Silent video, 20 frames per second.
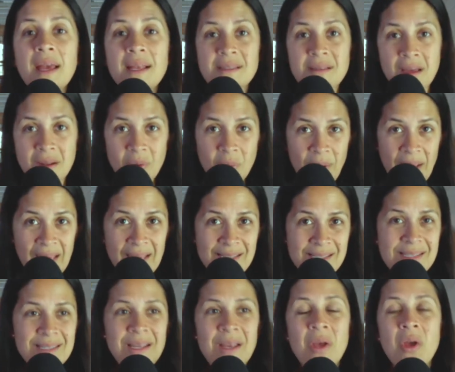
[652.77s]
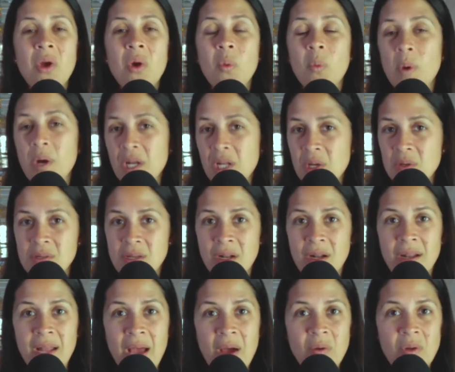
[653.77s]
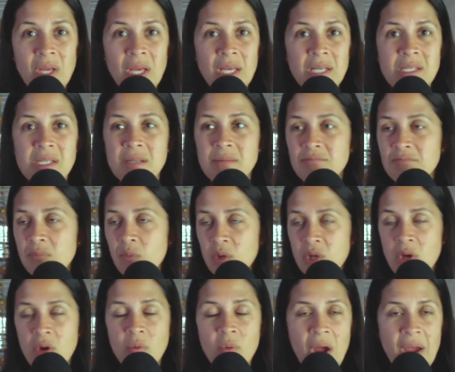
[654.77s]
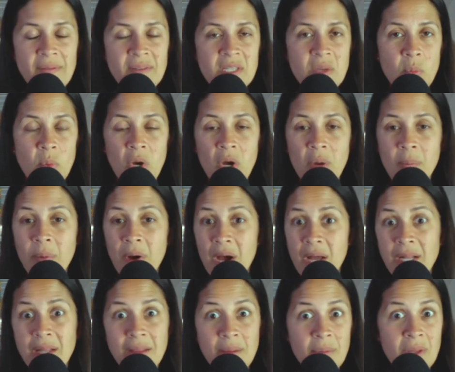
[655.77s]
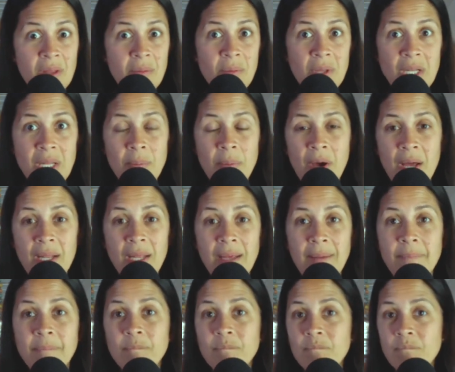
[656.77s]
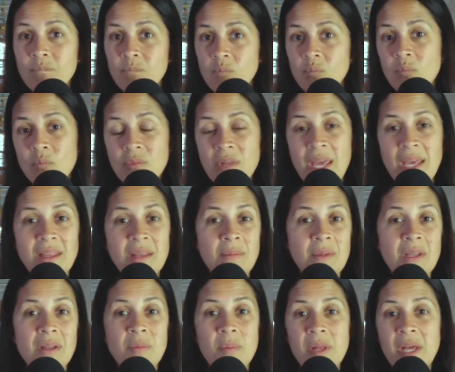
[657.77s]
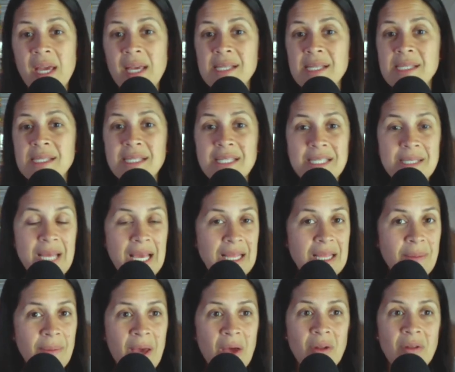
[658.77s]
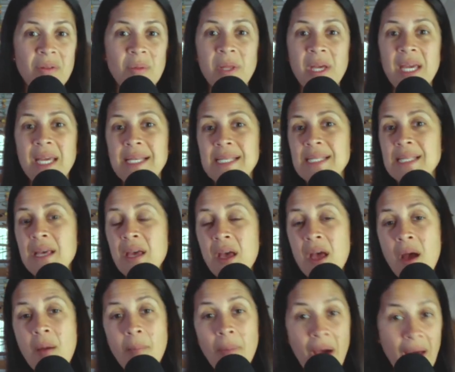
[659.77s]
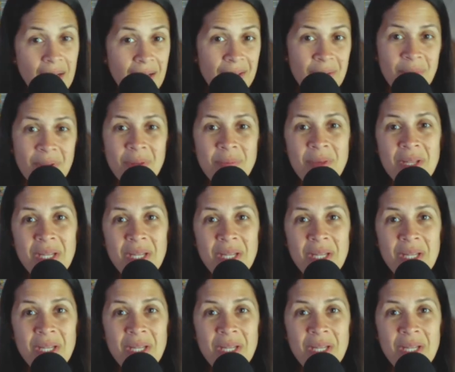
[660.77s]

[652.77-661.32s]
It's not a waste. We're going to use it on outings. When you arrive somewhere, potty them in the mini potty, take them in the place, take them out of the place, potty them in